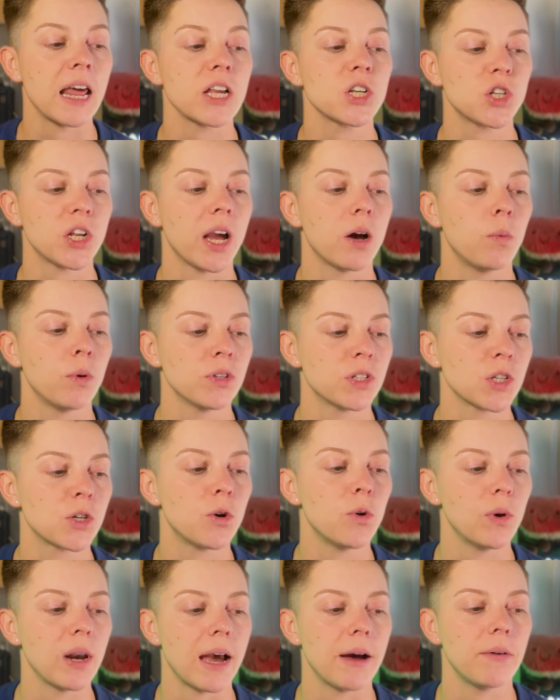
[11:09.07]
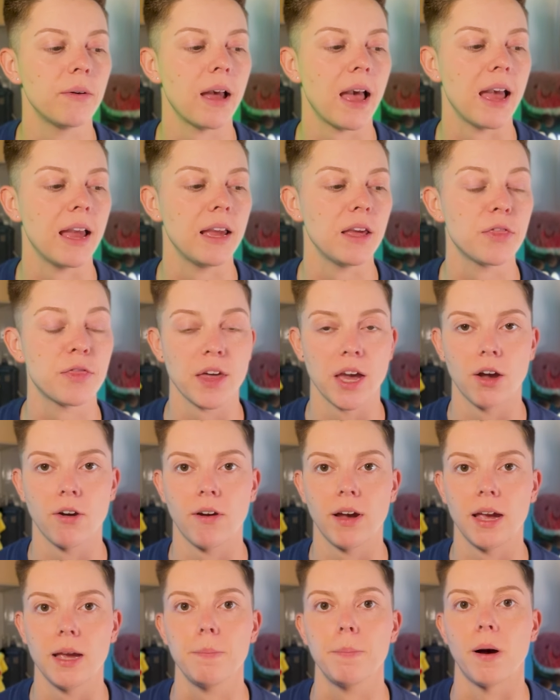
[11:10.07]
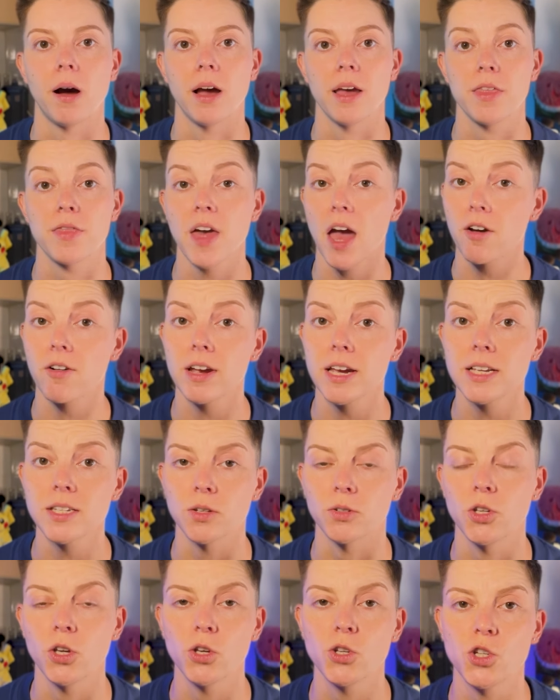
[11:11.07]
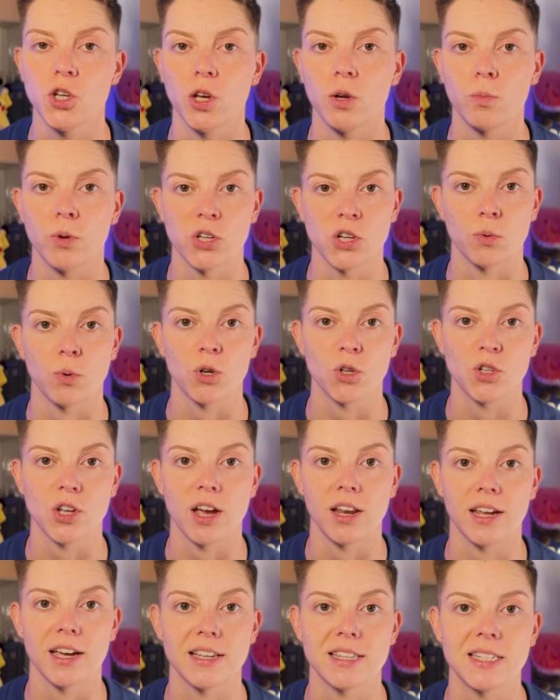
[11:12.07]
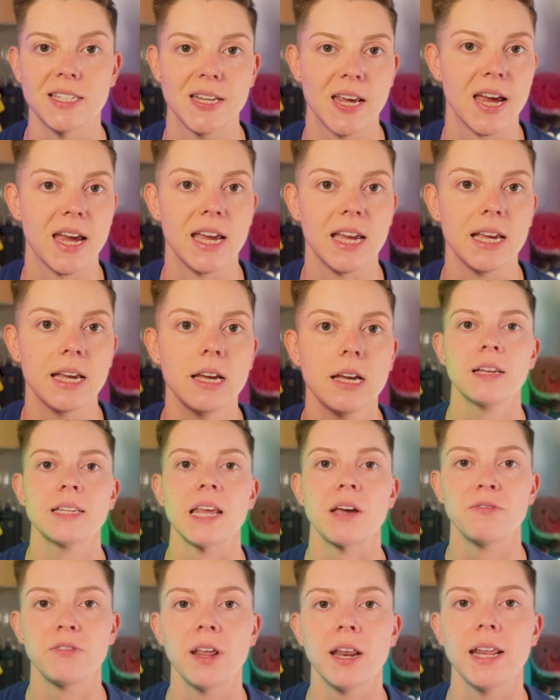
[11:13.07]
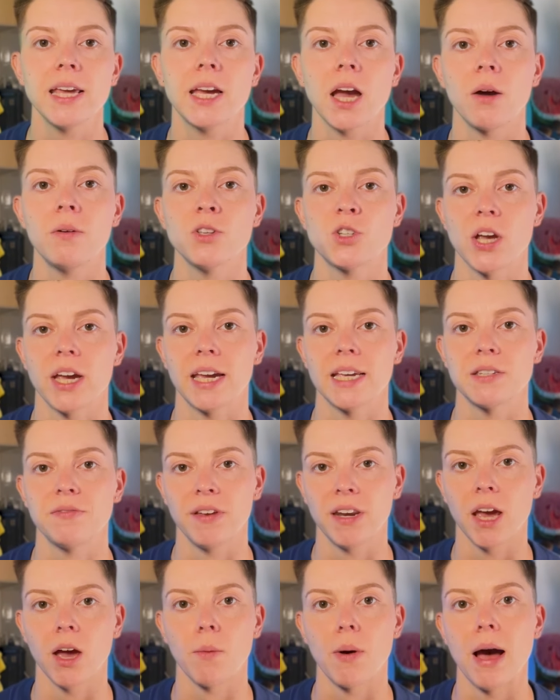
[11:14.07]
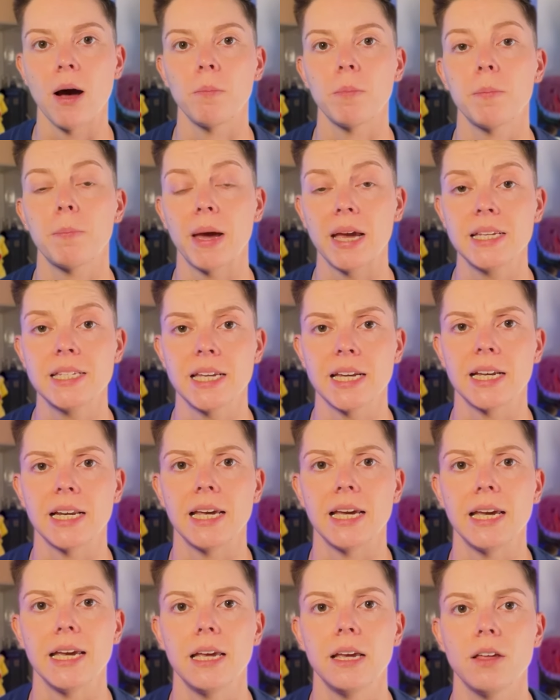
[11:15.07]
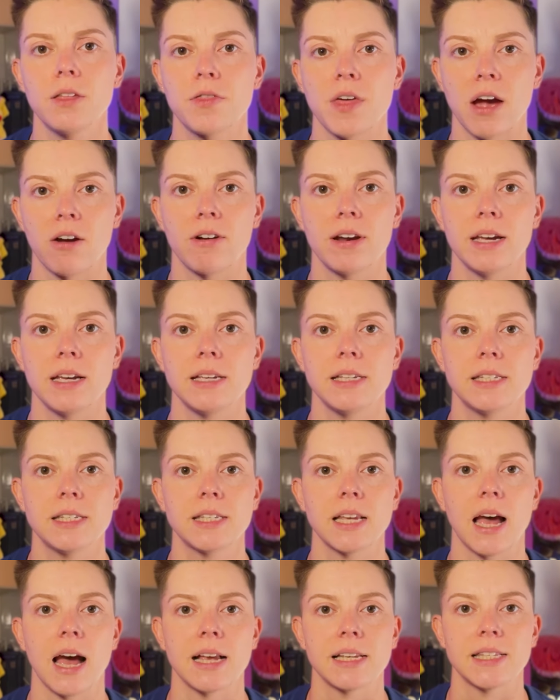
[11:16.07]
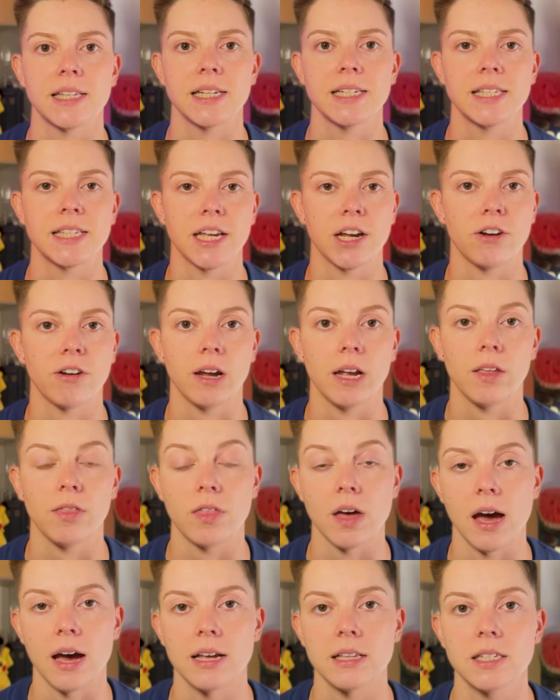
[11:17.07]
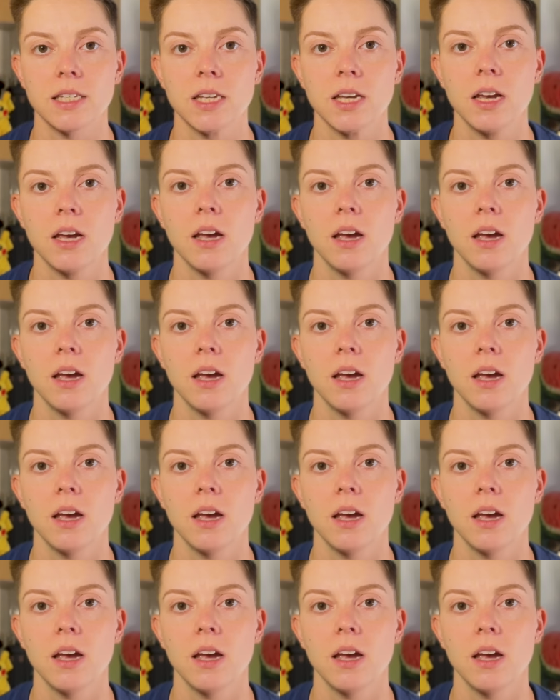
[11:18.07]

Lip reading: actually, I want to call out a theory by Tharys on YouTube, which I watched earlier today. Definitely go and check his video out. But basically, Tharys has this theory that